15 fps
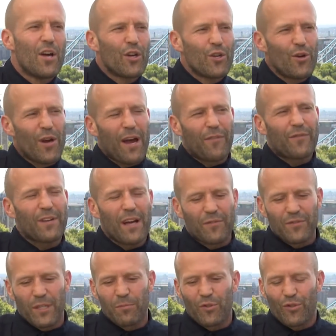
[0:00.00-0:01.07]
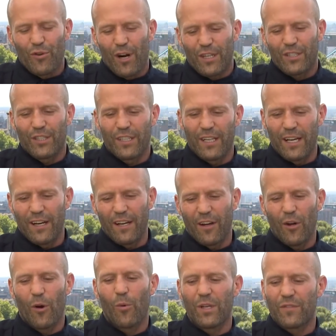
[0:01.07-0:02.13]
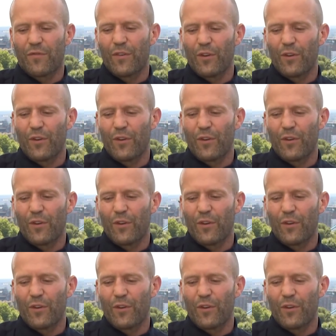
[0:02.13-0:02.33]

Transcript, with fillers: You have to have some structure there, and I always